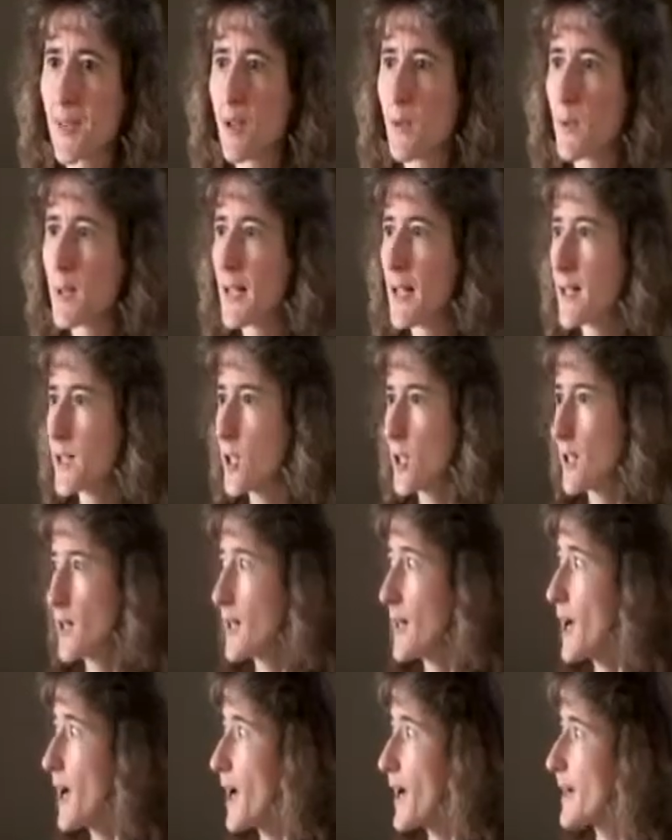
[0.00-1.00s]
We had gone
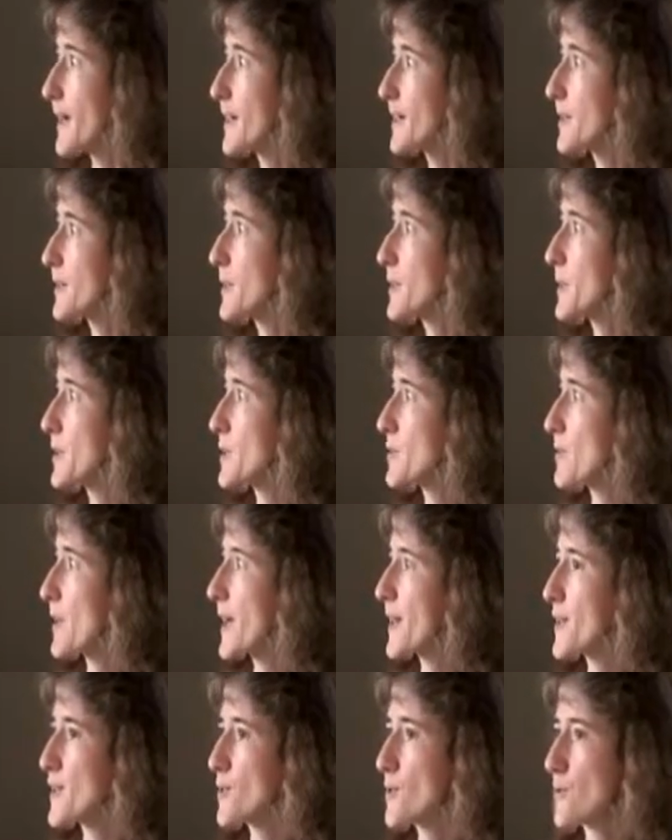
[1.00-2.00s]
on a hike. We
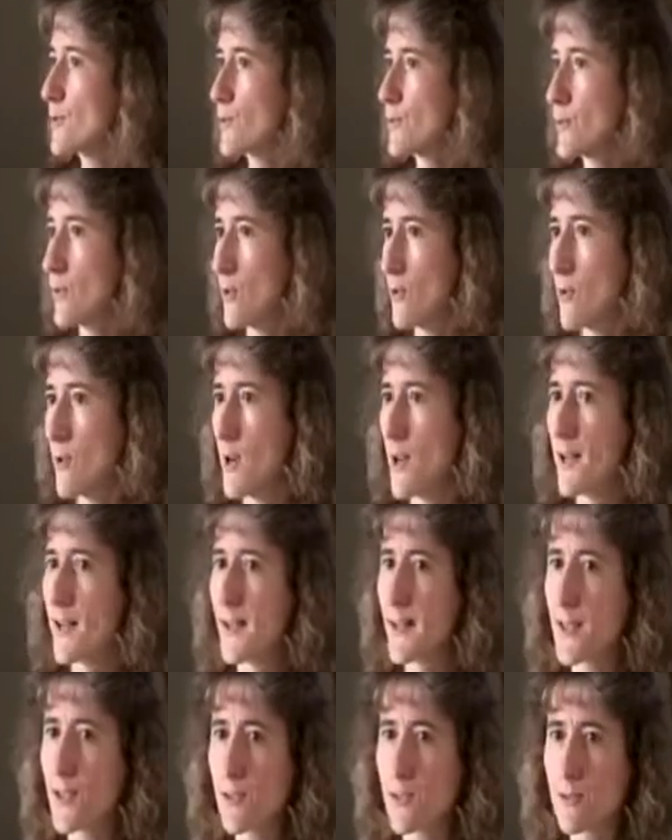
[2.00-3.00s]
tried to go on
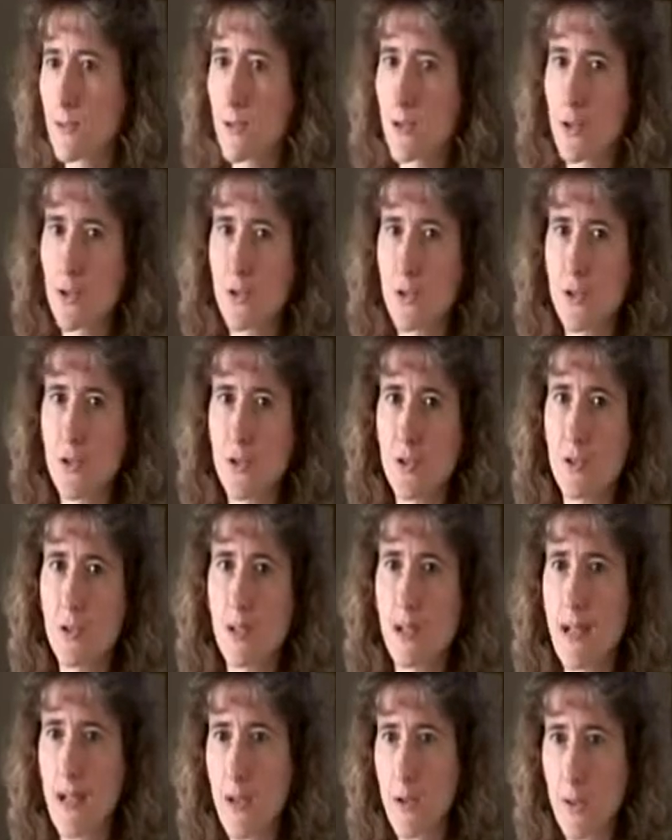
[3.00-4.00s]
a church
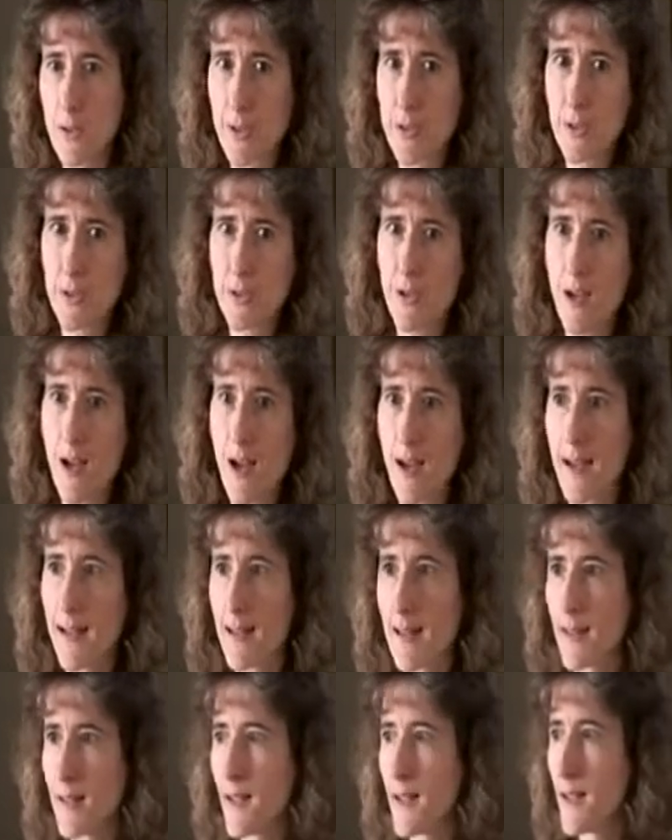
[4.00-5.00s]
outing or
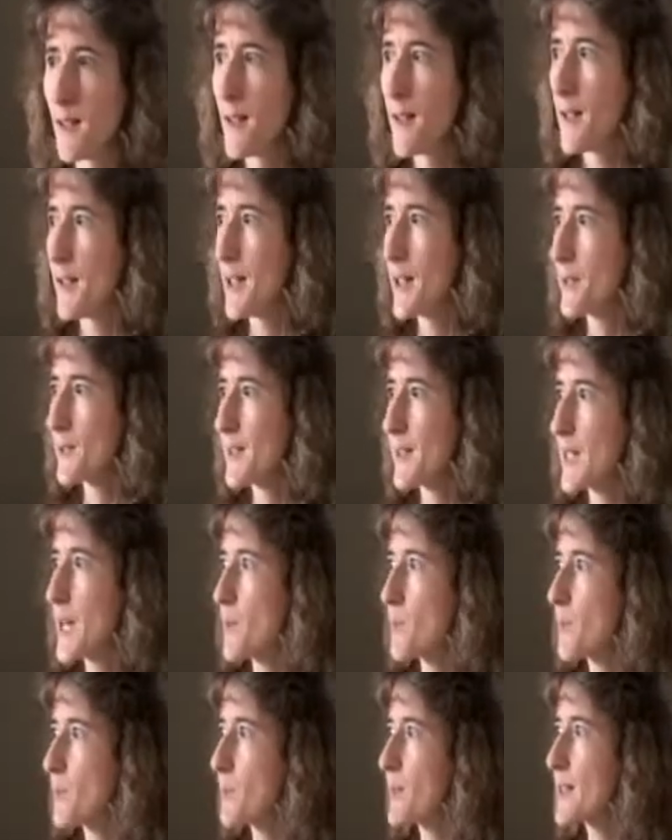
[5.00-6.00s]
hike every
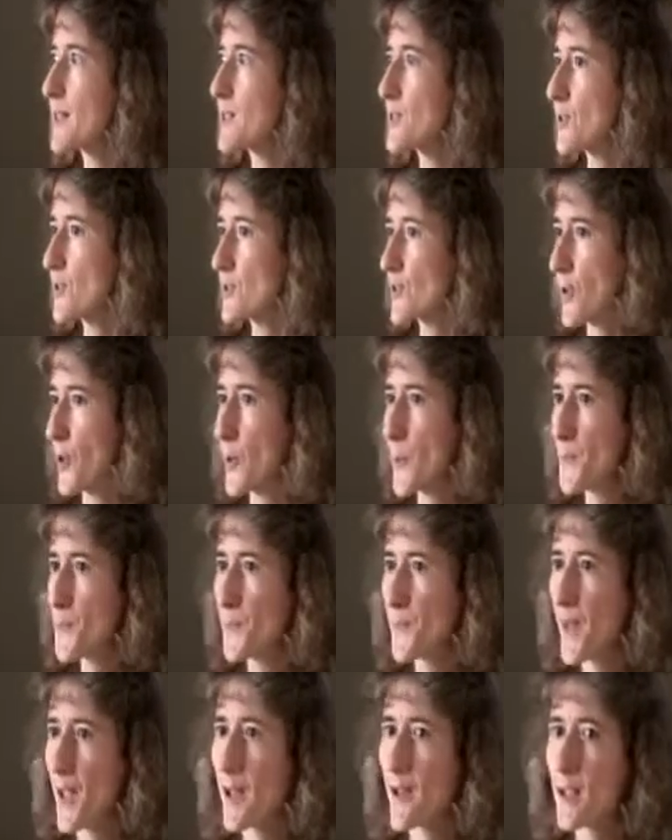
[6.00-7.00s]
couple months or so.
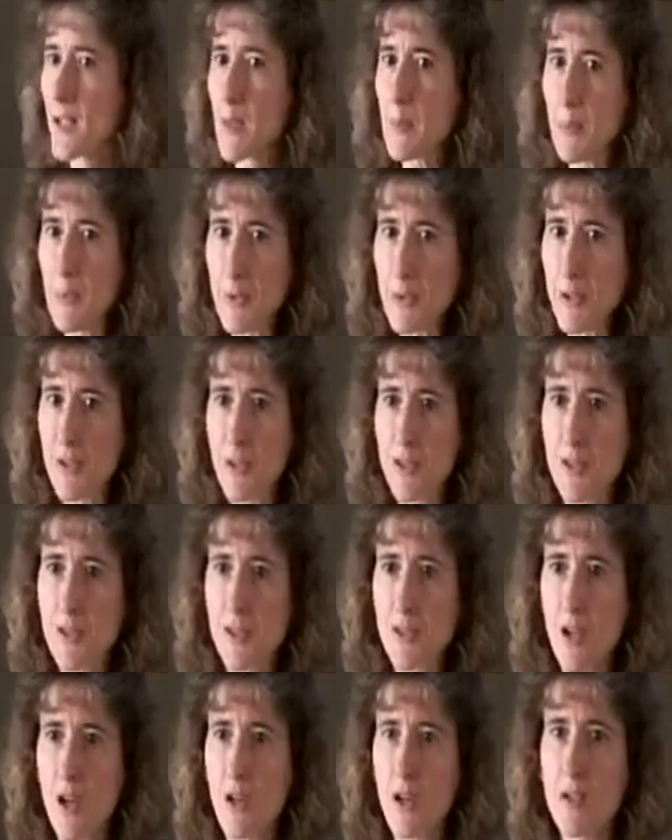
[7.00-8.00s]
And a couple years
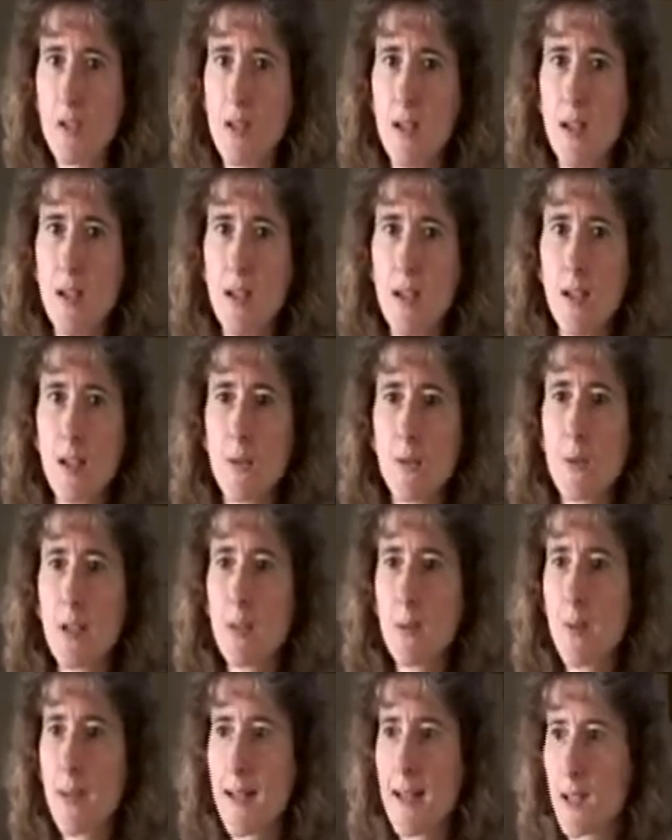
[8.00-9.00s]
ago,
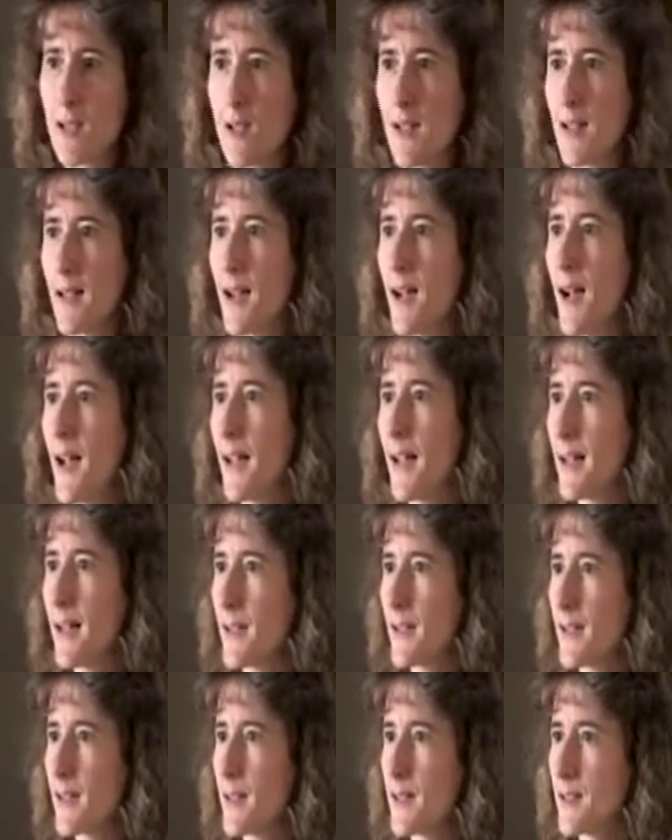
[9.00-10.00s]
we went on a
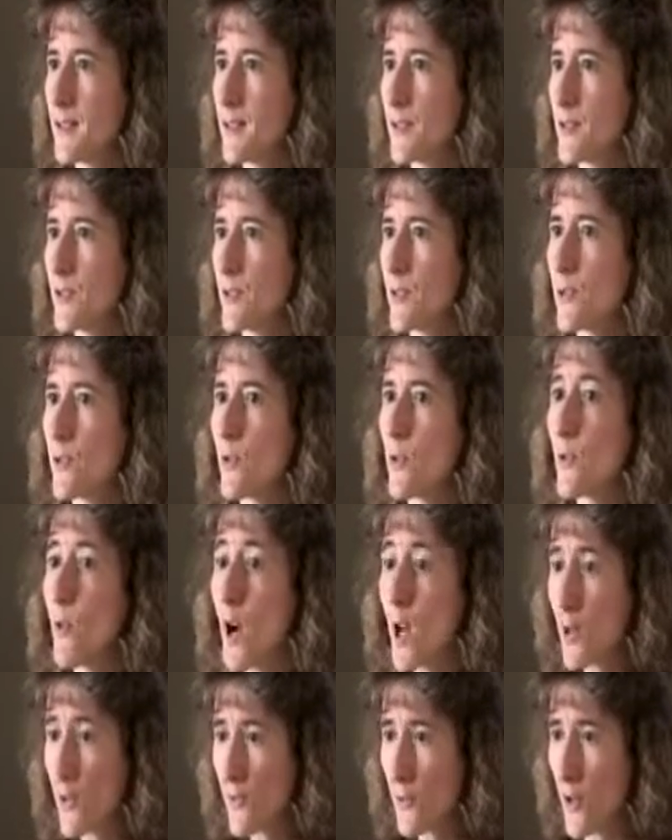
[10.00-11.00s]
hike to a
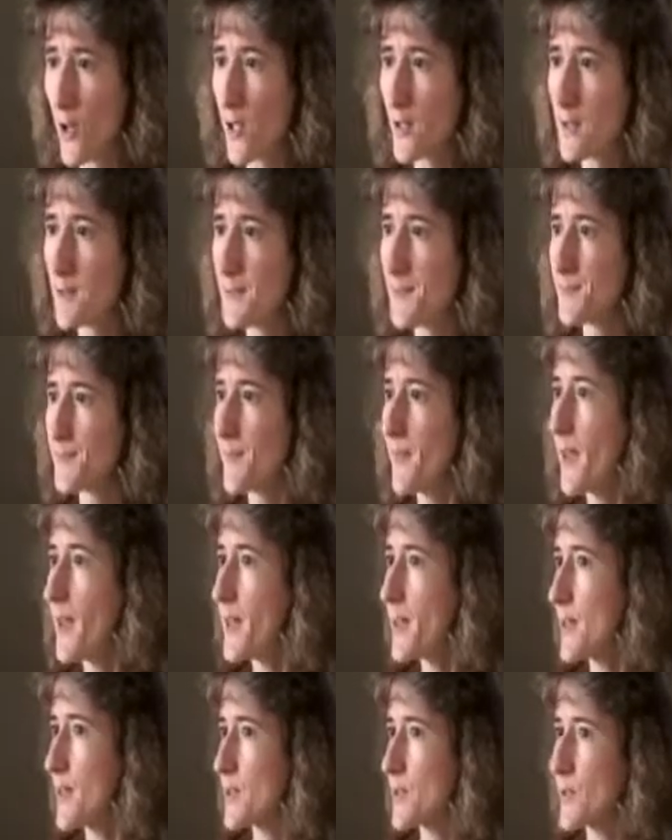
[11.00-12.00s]
waterfall.
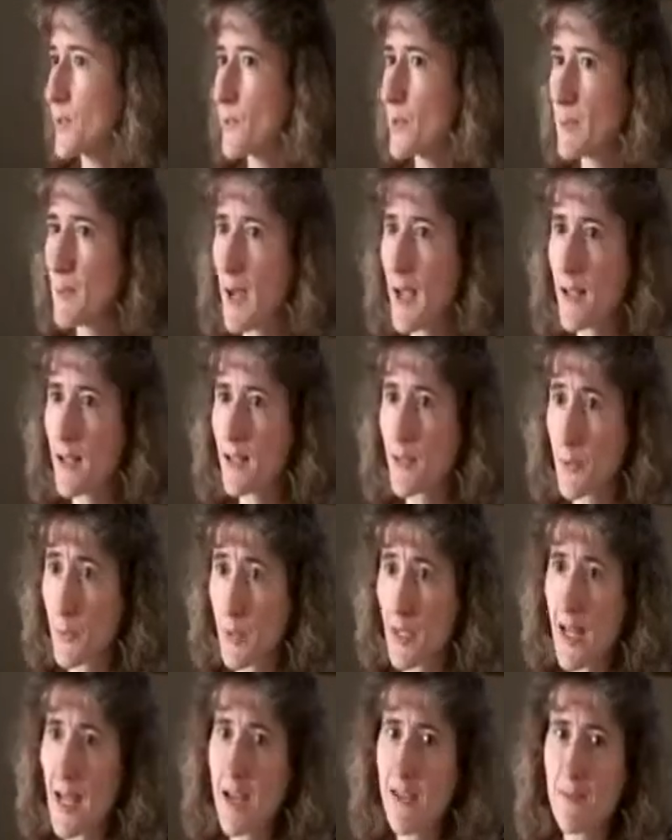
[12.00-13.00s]
It's
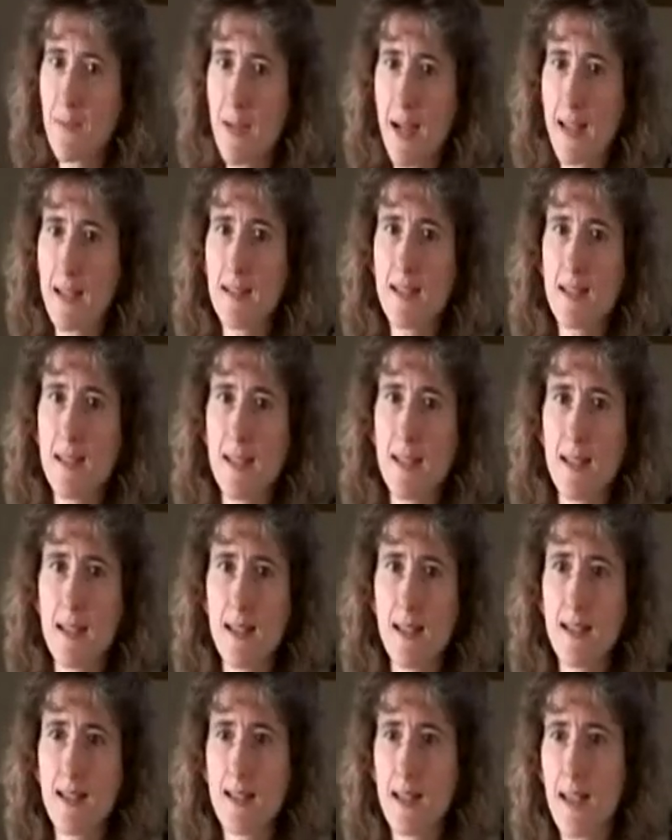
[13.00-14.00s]
3.5 miles in